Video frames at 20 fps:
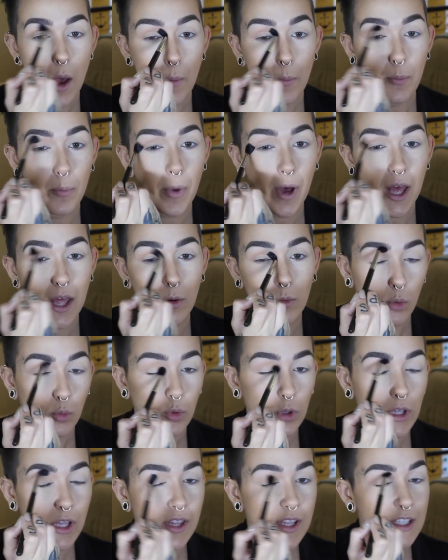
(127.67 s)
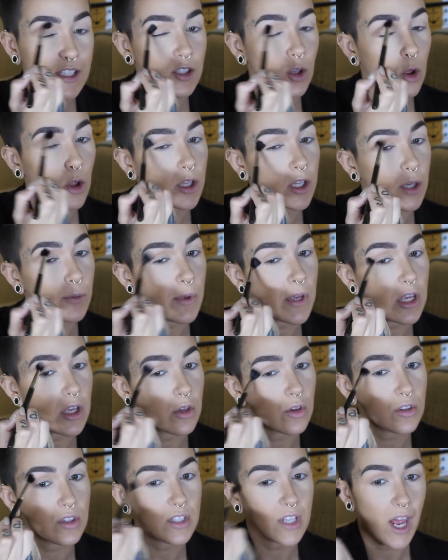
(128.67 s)
But really this is only going to be
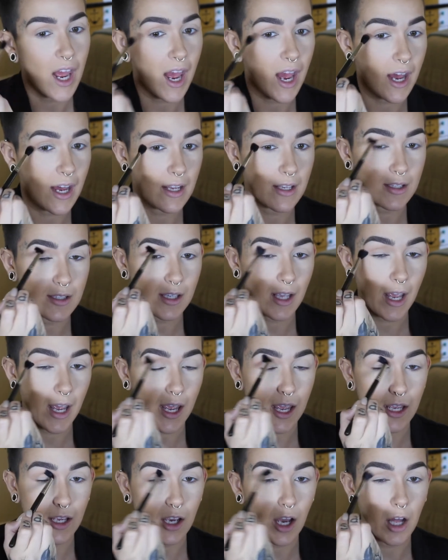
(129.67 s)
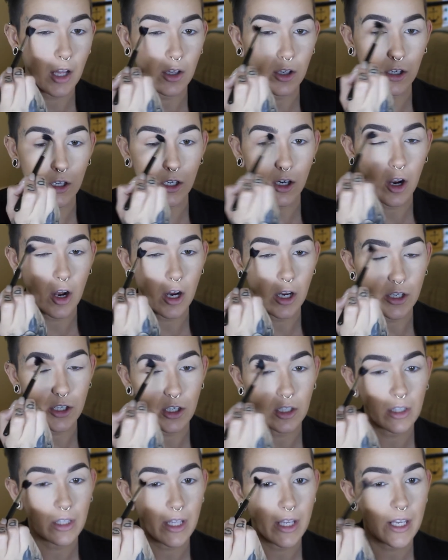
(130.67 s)
used as a color on
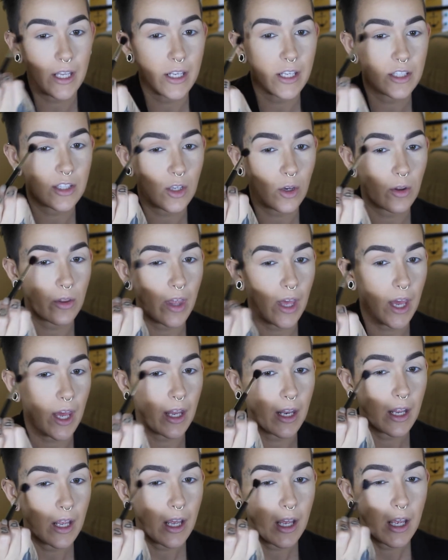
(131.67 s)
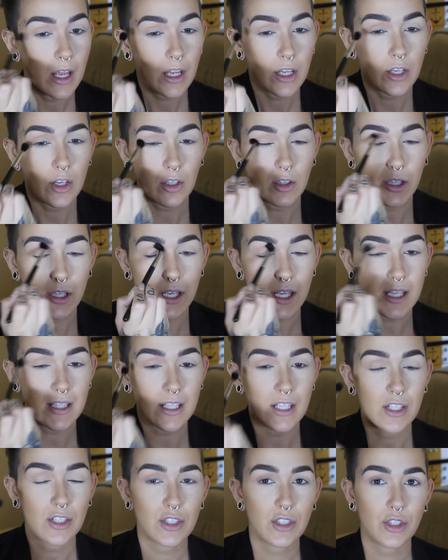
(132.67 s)
your lid so that your lid
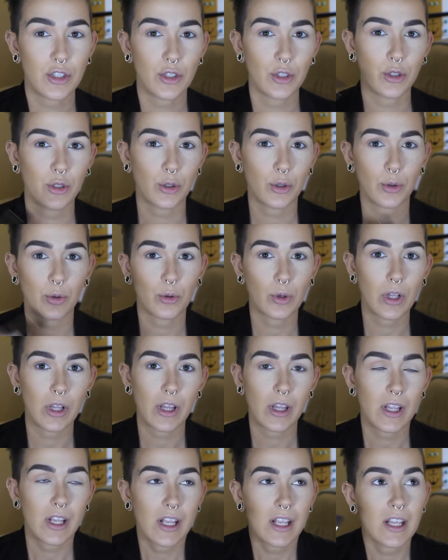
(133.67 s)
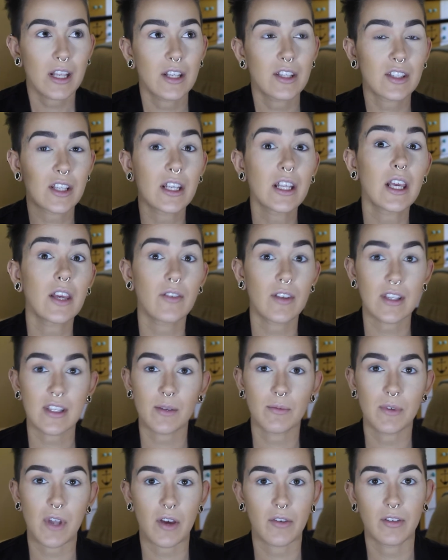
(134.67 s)
isn't too... It's going to give it
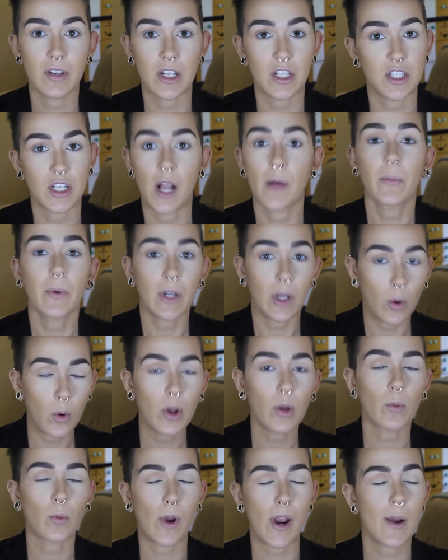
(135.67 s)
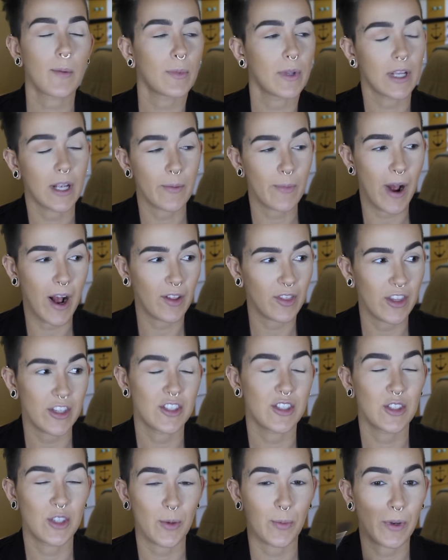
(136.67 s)
some definition. I'm going to quit rambling about
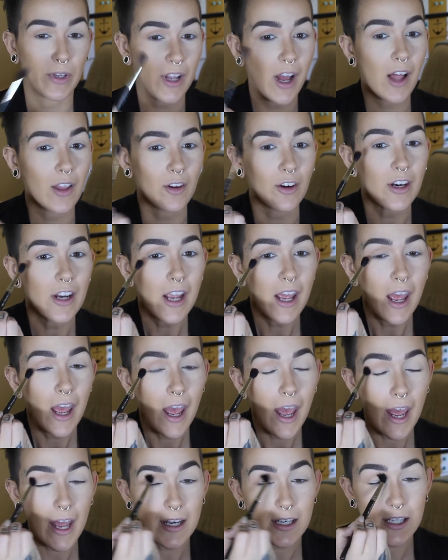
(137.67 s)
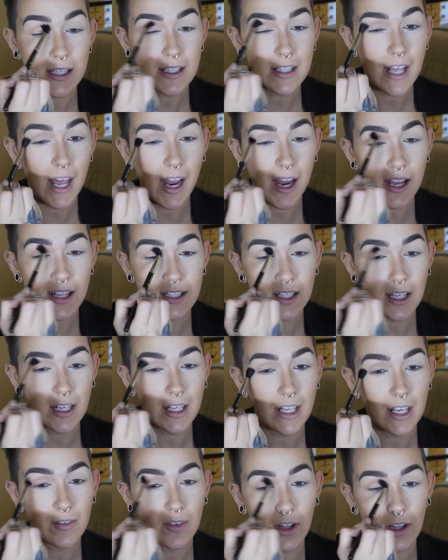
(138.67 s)
this stupid color and just say it's going to
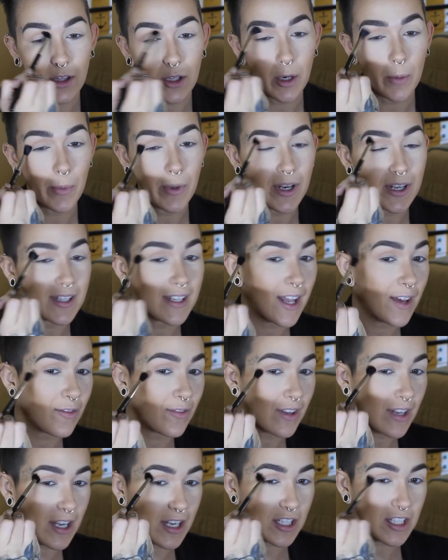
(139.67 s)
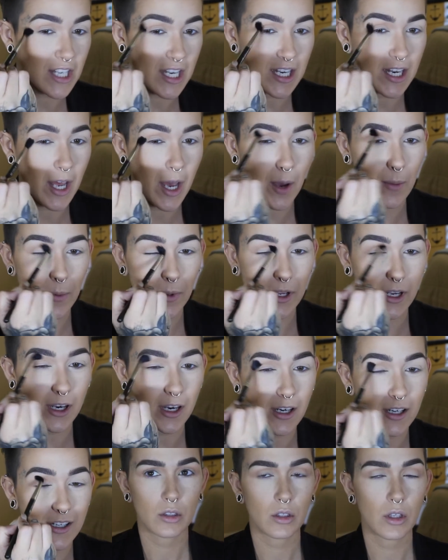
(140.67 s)
give a little bit of definition up
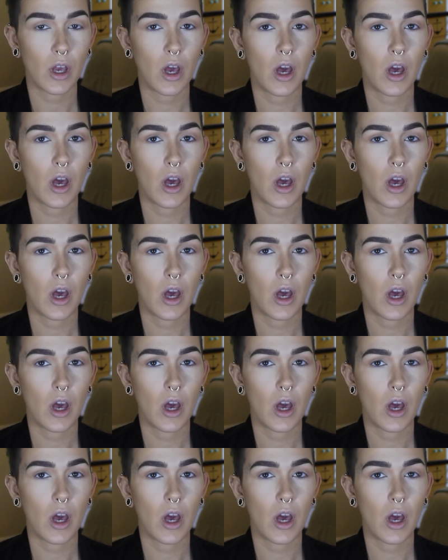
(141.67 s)
here.